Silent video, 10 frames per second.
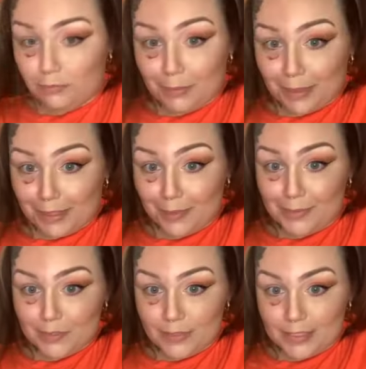my
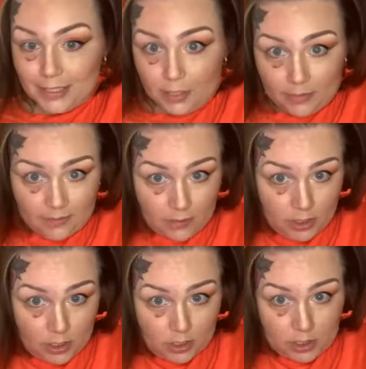makeup's on this side of my
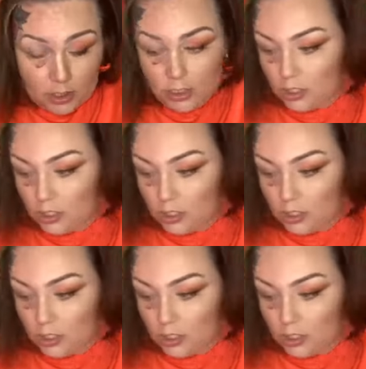face.